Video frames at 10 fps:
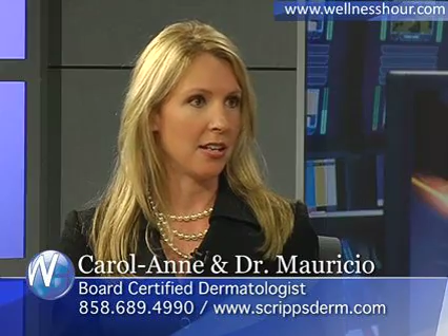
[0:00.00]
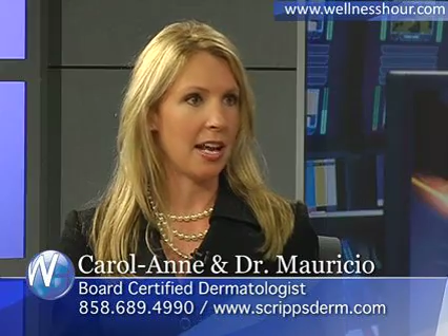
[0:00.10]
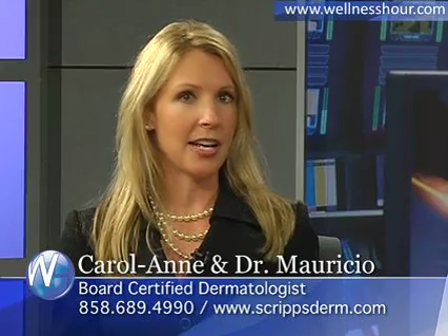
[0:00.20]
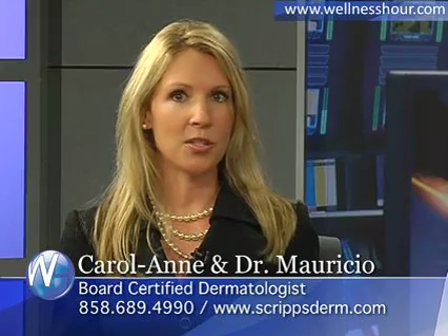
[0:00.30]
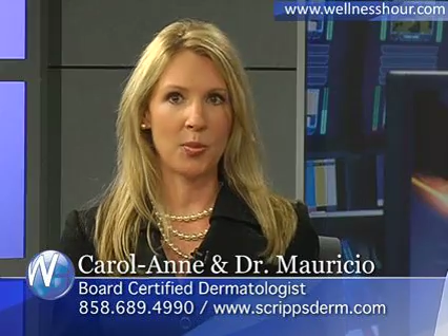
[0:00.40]

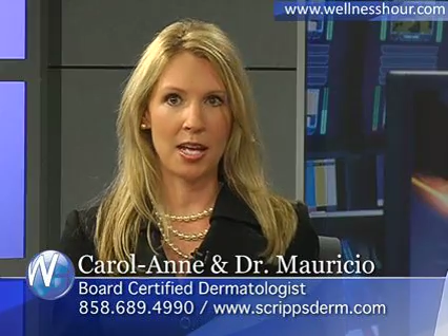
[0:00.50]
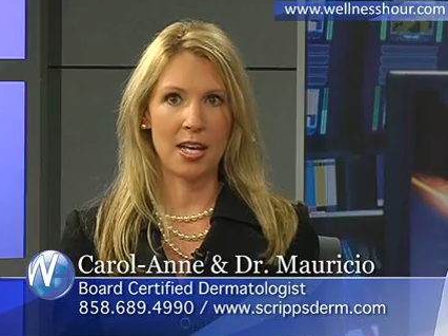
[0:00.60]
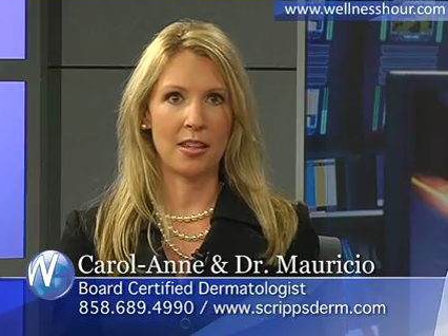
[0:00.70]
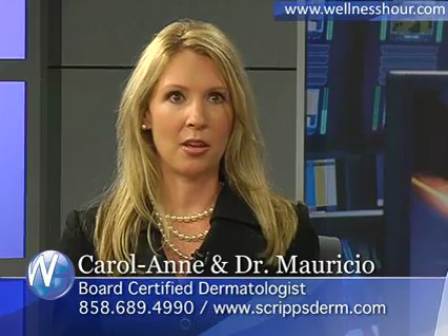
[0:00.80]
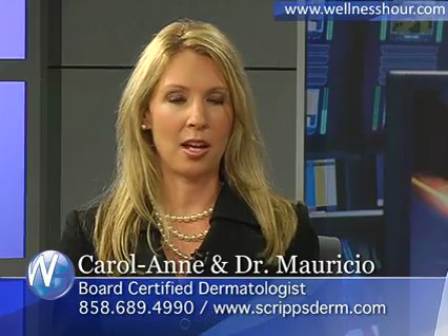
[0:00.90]
next
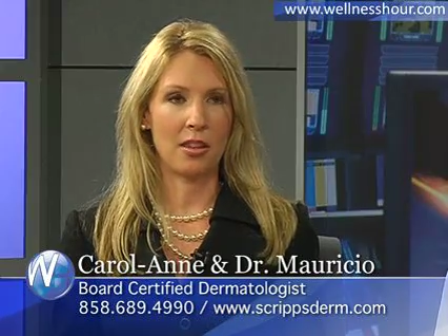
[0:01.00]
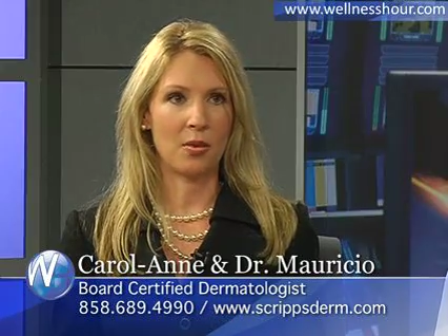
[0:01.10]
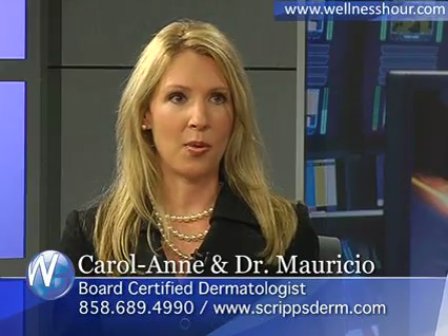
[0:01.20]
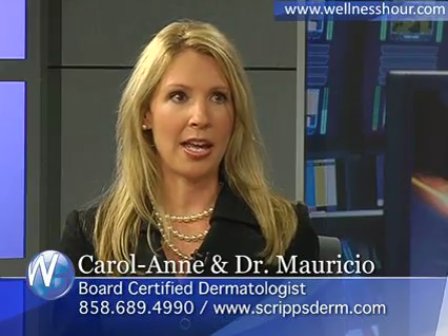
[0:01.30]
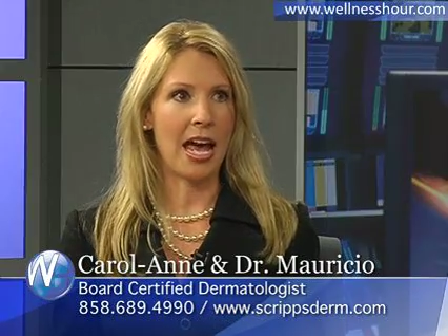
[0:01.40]
week and the
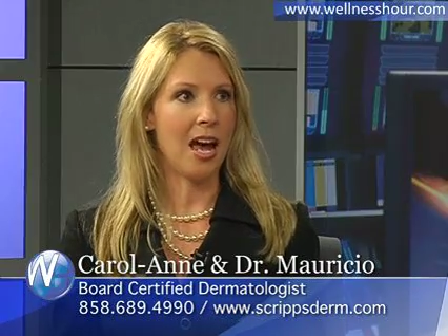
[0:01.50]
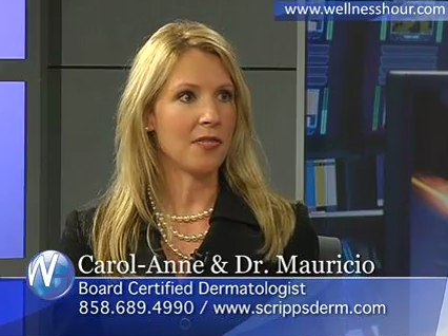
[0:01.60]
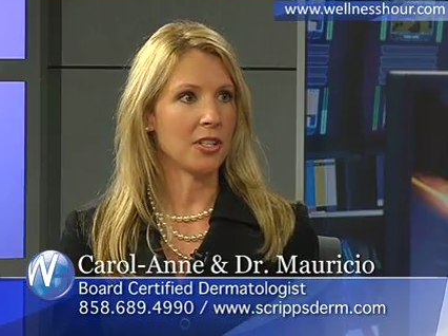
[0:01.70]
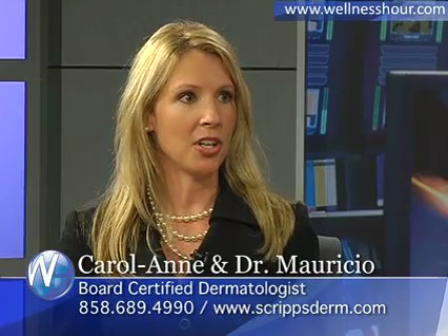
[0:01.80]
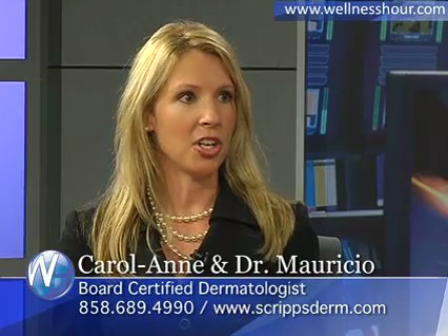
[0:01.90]
and the week
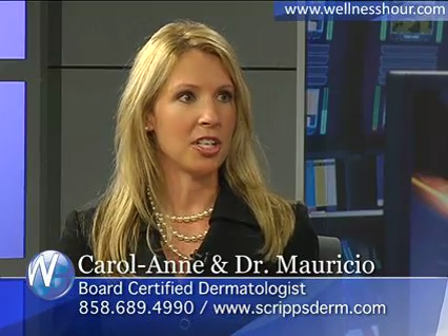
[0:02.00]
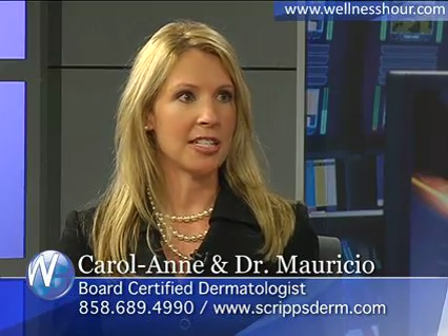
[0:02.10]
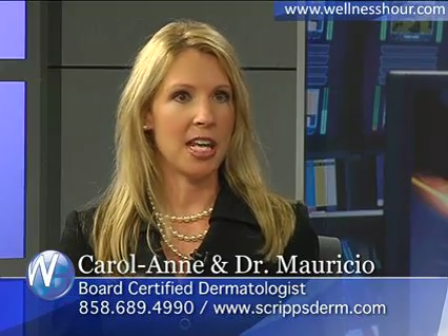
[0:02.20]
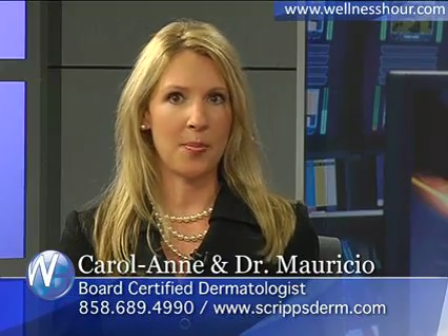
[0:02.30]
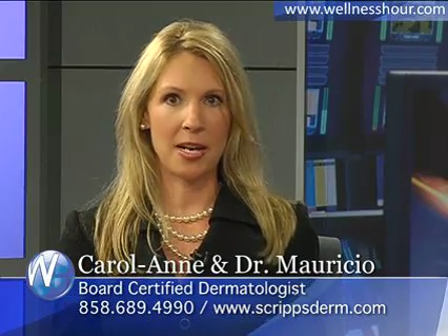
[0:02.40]
after. Right. You
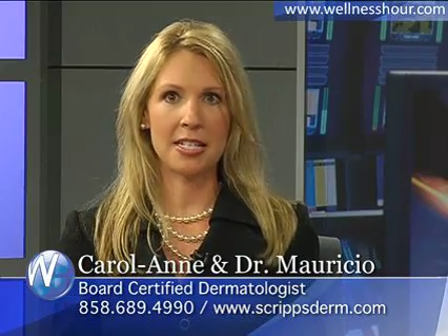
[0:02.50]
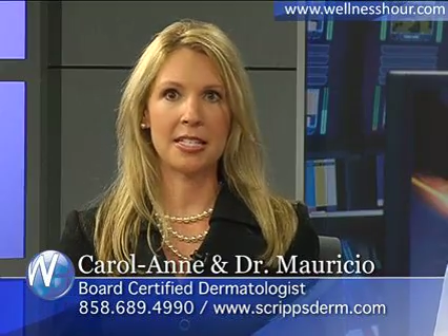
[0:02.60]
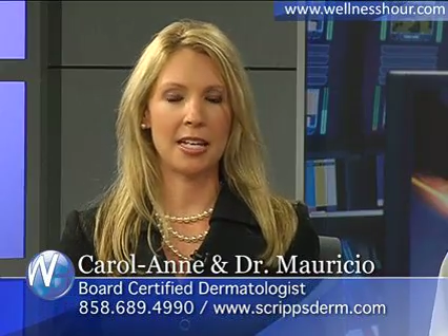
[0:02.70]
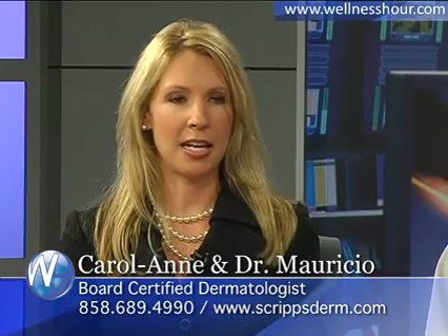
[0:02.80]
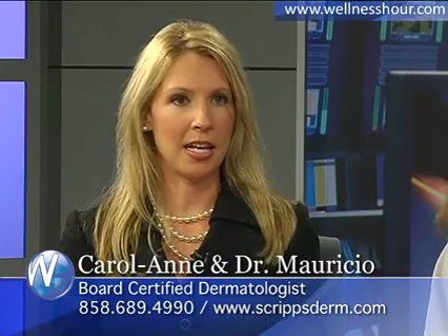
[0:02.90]
just keep
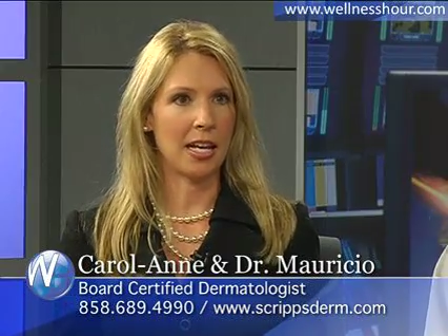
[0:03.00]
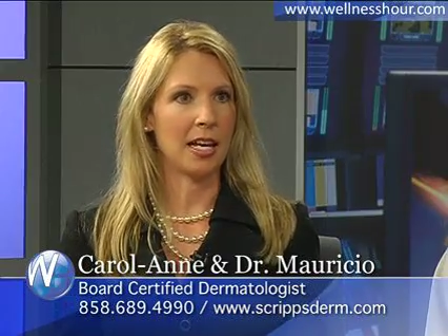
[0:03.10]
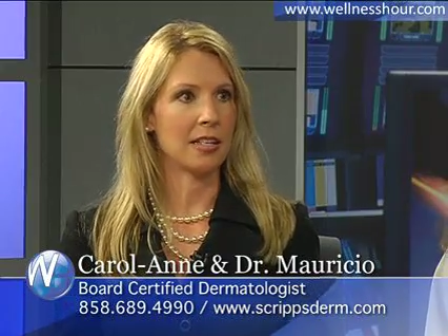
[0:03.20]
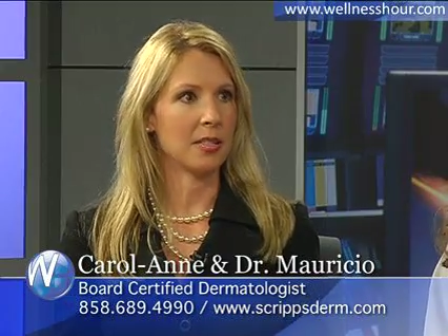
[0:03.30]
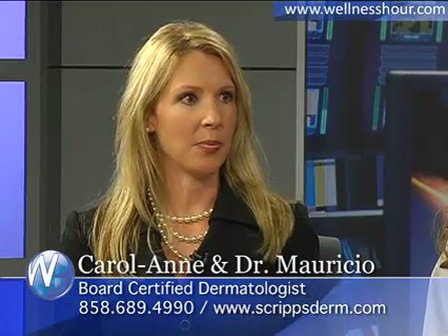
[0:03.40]
on seeing
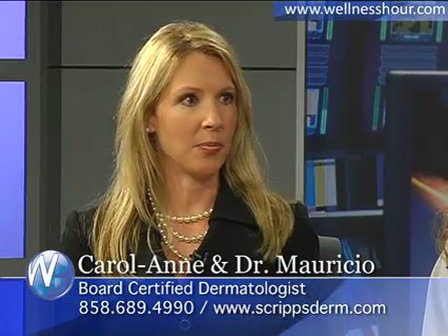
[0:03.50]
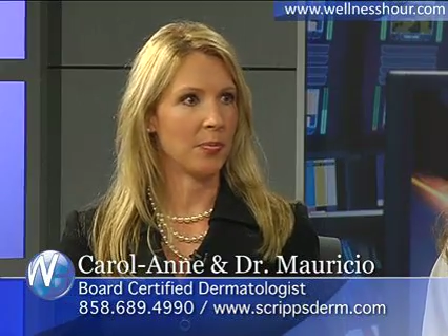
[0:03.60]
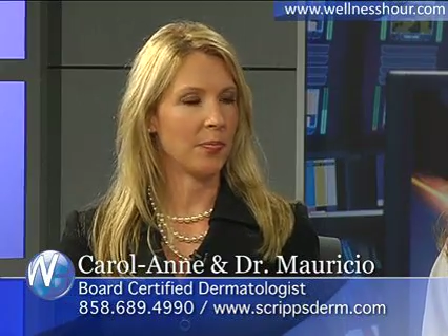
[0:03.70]
it. Well, how could that